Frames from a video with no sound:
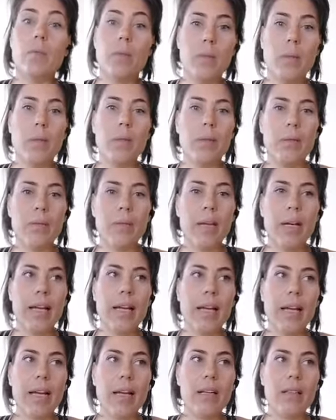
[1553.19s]
well, I
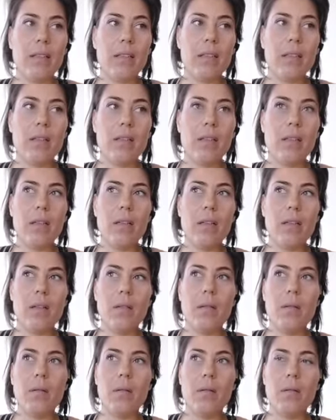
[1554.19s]
had
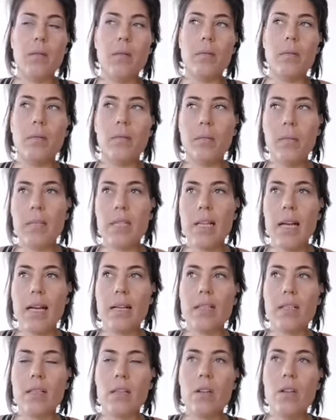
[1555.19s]

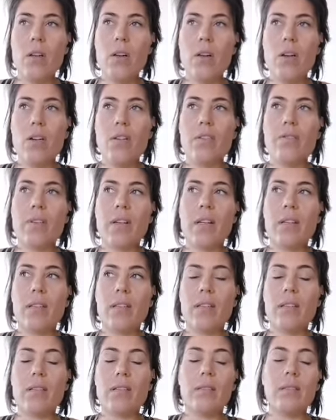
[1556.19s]
sciatic nerve and